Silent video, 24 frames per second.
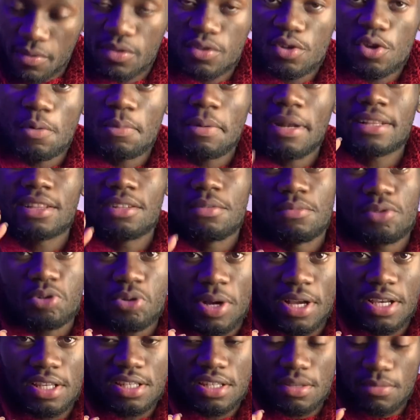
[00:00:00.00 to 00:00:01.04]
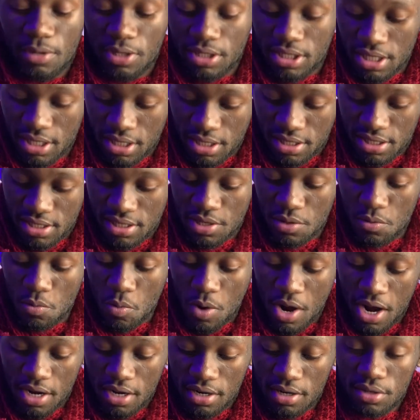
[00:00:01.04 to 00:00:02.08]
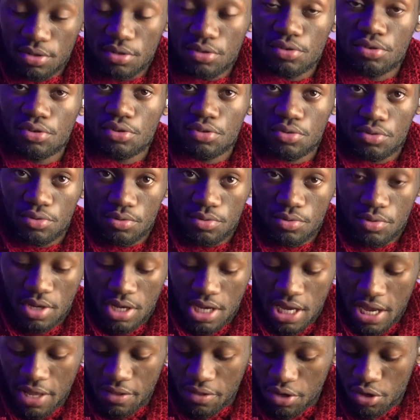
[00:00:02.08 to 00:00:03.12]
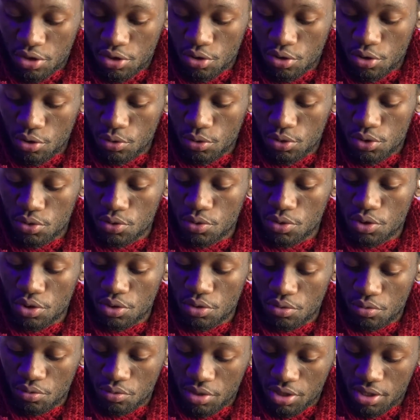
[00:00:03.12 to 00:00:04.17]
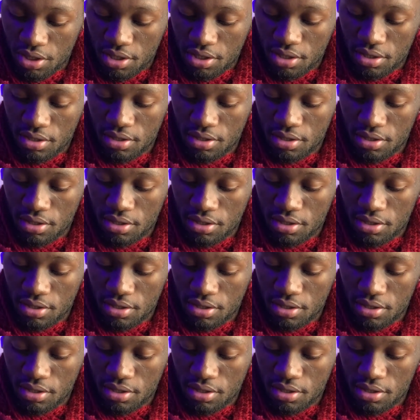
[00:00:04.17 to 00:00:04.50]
you pluck them twice simultaneously, 1, 2, and then you go to 3,